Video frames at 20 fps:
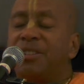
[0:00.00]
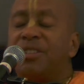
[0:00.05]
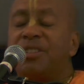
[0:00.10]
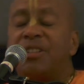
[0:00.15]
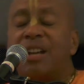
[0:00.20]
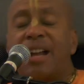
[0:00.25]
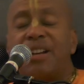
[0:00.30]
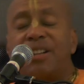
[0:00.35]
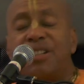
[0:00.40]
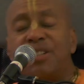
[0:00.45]

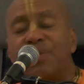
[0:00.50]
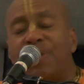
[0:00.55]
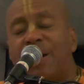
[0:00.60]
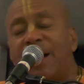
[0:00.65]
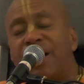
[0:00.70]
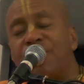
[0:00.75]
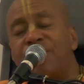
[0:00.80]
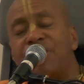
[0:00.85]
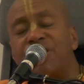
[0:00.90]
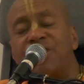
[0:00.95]

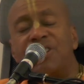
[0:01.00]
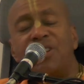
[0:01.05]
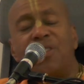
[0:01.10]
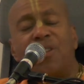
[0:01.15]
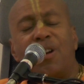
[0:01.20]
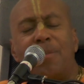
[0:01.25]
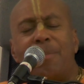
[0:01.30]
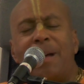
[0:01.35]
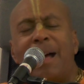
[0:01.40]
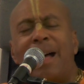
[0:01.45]
satisfy Krishna,
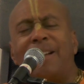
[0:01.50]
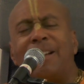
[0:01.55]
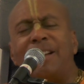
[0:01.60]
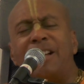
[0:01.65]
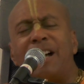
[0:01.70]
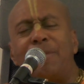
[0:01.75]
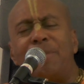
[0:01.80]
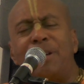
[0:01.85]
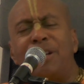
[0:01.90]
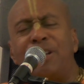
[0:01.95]

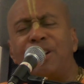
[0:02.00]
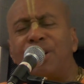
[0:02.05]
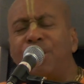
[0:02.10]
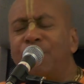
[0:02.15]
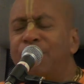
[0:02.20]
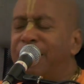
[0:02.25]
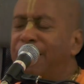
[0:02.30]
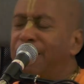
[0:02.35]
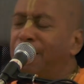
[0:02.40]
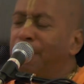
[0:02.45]
automatically I'm
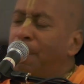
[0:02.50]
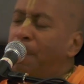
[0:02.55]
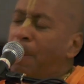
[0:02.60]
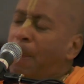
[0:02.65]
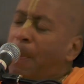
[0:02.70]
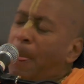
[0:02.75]
included.